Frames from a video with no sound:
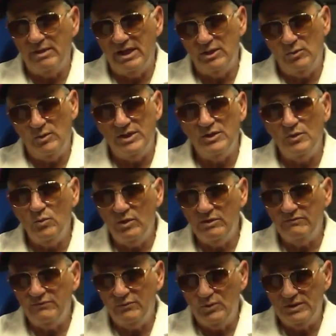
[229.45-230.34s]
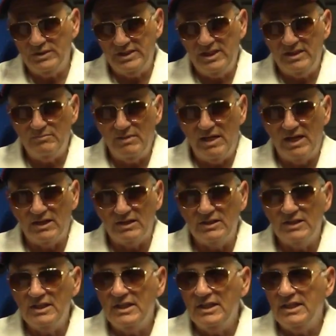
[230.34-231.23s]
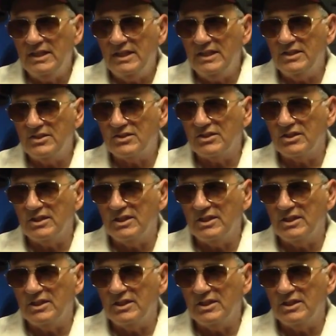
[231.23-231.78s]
By the way, the 114 model is